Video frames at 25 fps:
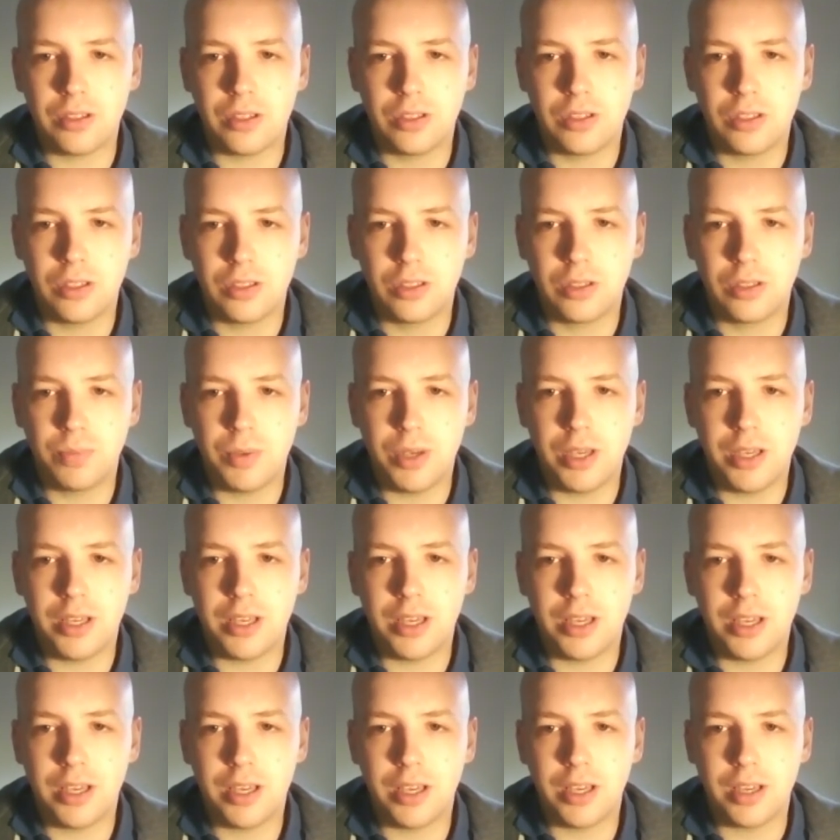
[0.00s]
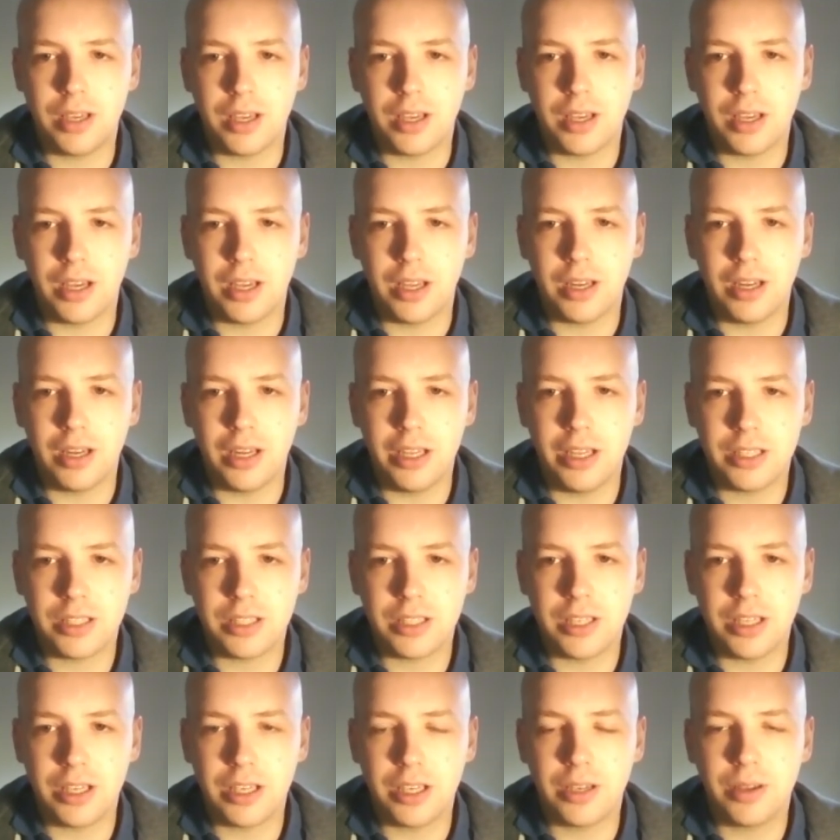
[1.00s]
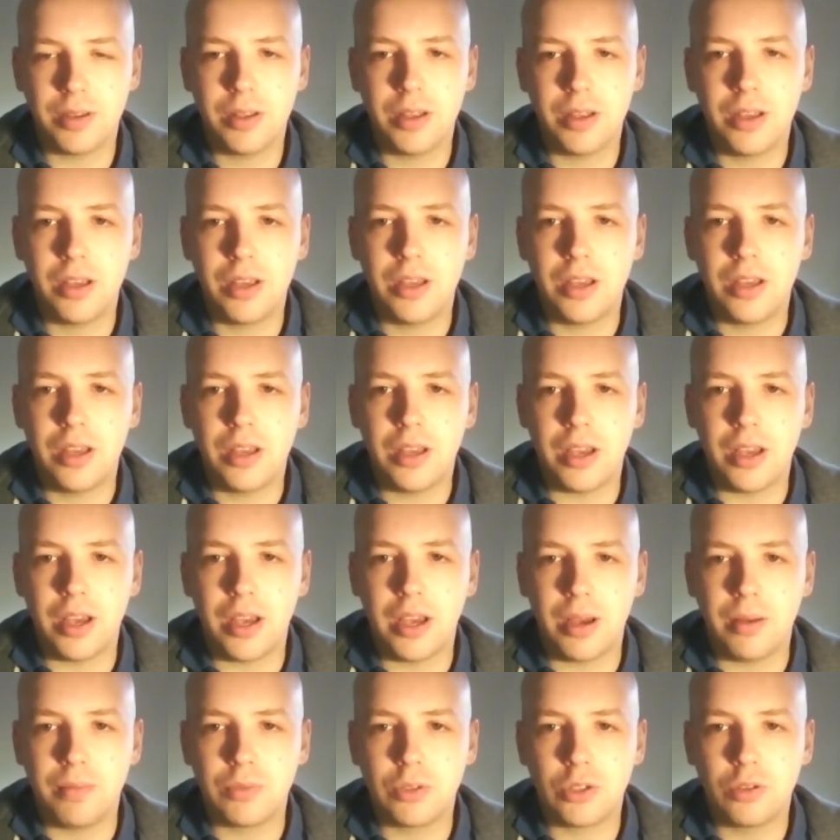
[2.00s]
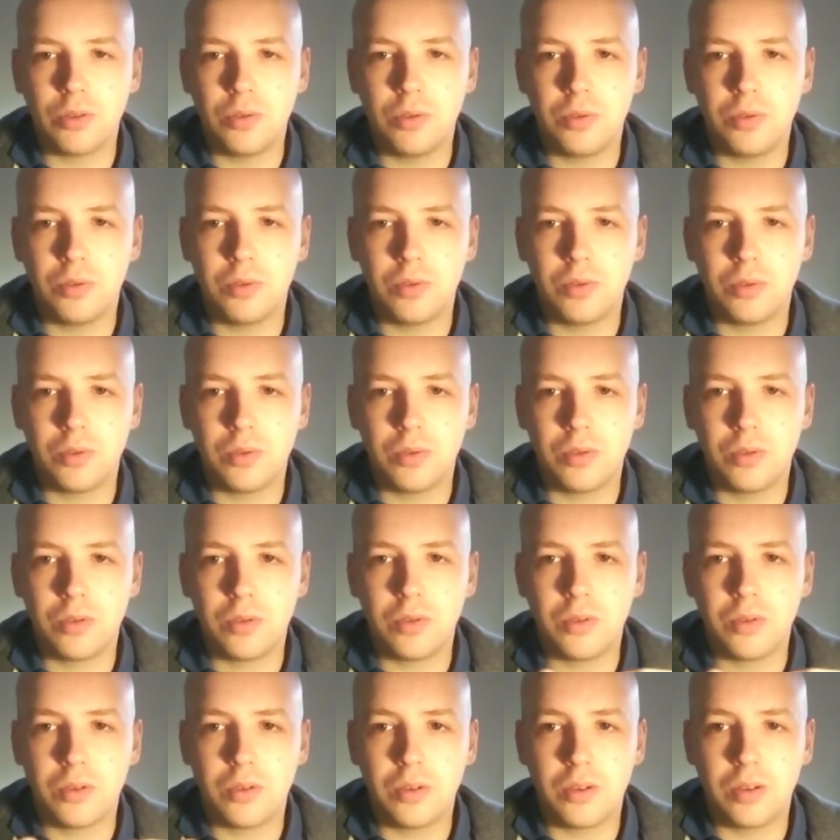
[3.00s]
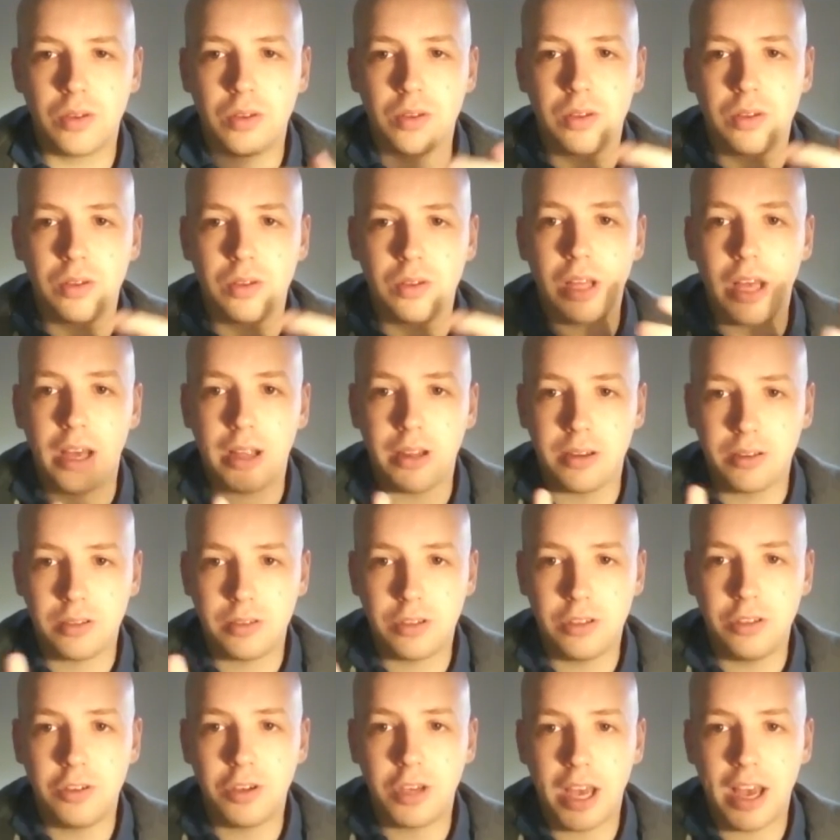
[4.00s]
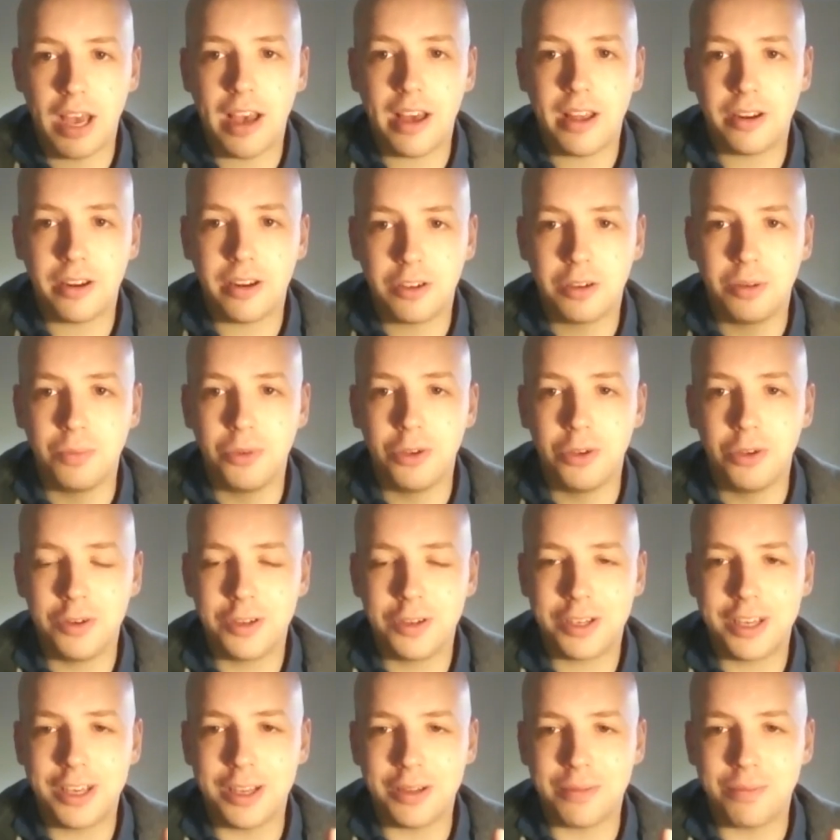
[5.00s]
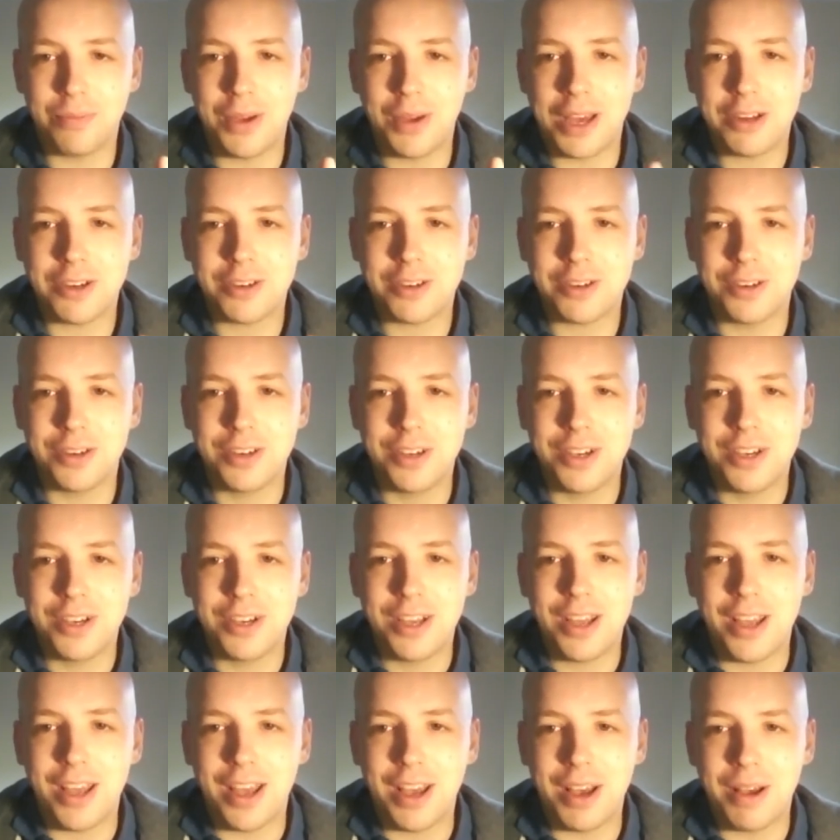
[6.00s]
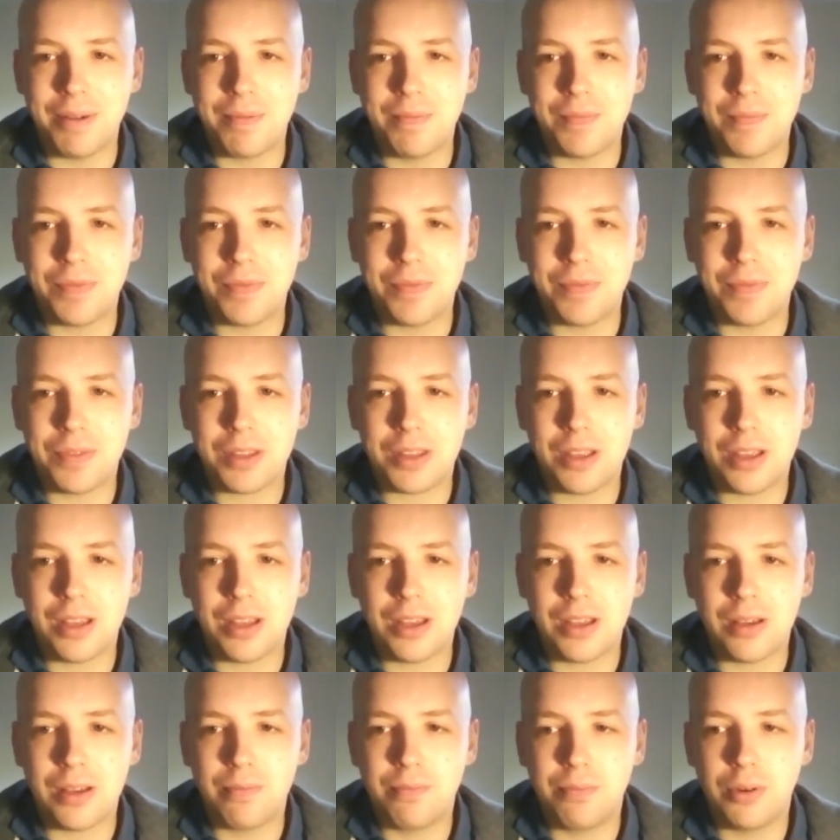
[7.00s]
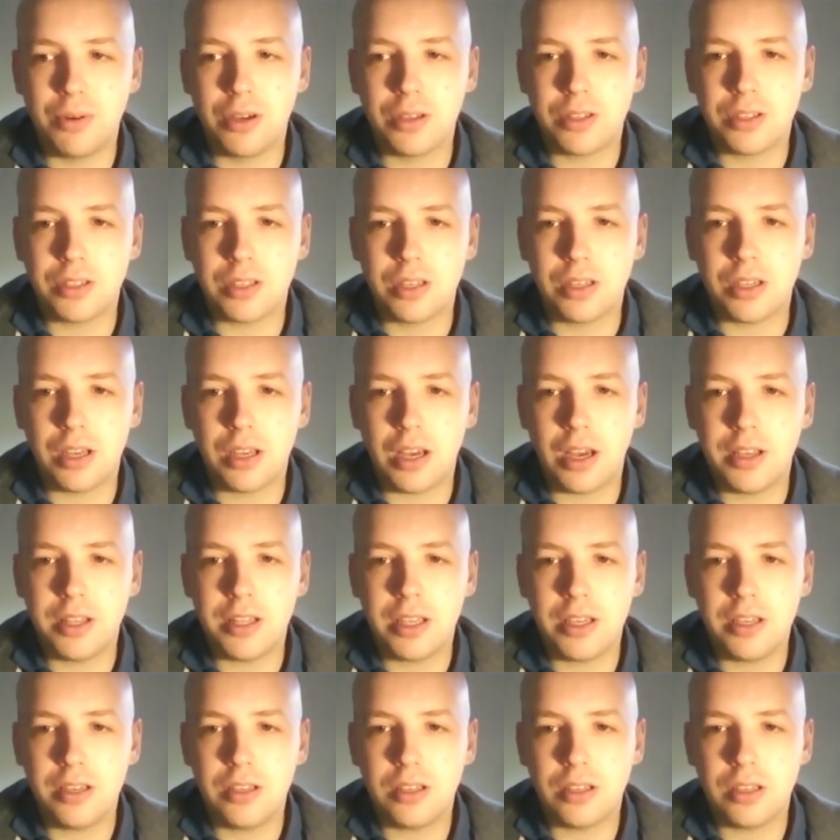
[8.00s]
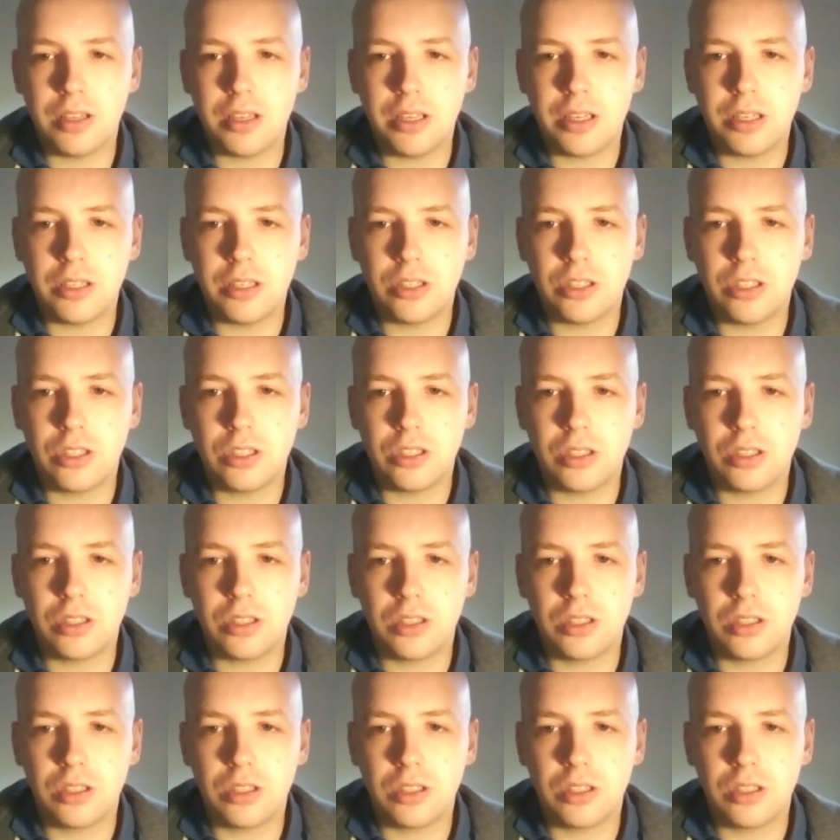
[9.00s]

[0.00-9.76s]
speaking and listening so that you can communicate better. But I think it is